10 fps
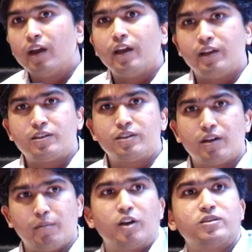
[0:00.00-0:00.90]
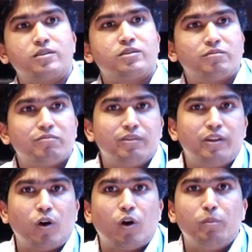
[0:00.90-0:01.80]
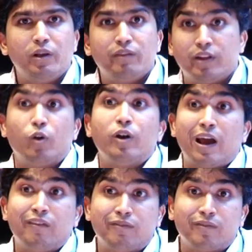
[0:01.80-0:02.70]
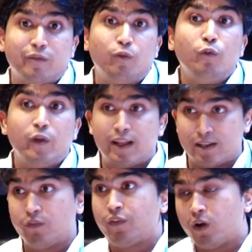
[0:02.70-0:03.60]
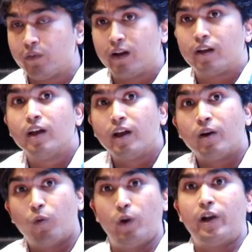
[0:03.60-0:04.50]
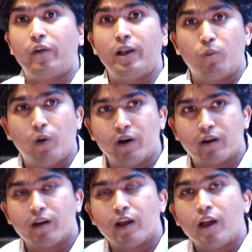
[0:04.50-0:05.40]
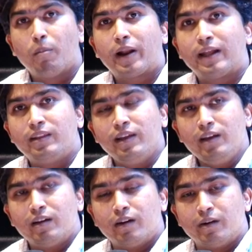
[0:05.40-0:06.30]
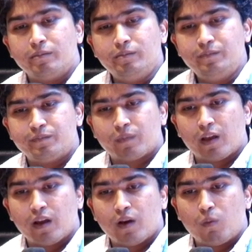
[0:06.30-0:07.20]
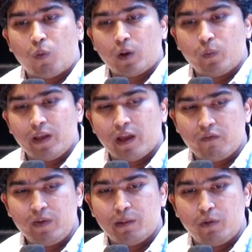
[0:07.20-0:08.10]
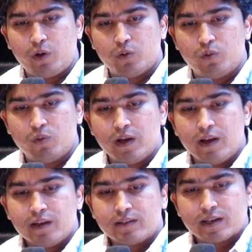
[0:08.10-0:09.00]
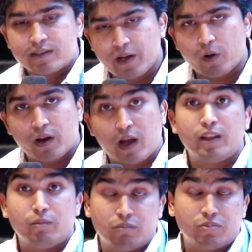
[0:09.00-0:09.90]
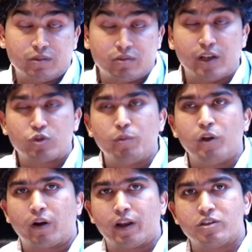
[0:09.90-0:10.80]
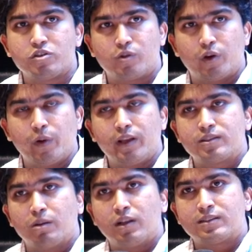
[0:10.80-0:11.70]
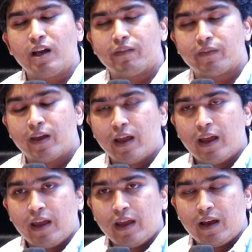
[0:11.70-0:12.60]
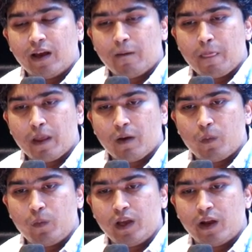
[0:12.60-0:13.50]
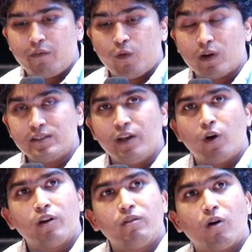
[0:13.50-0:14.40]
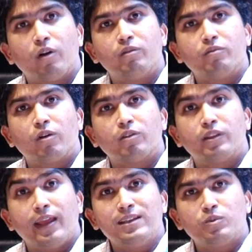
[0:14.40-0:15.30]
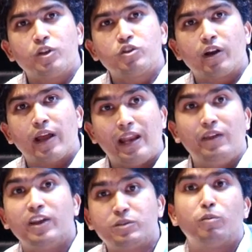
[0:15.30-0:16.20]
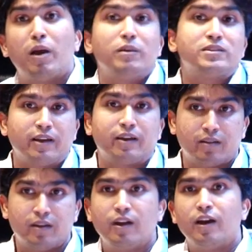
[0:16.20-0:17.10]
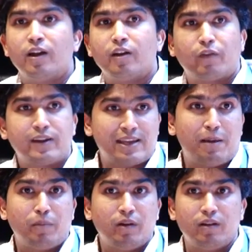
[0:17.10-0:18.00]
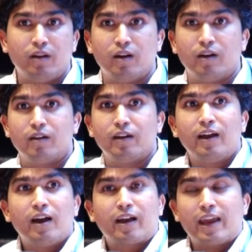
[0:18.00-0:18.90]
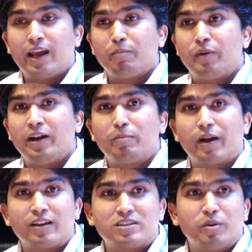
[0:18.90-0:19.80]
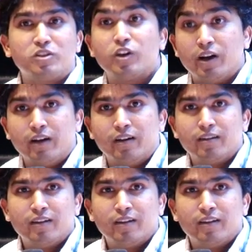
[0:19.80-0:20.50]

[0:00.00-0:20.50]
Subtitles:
It's because they all believe, they don't have the full faith as of now that will it really work. But I think what we have been able to succeed, or I think there are so many organizations who are doing similar stuff, we are focusing on things which are anyways probabilistic. Now, for example, can I predict my customer churn?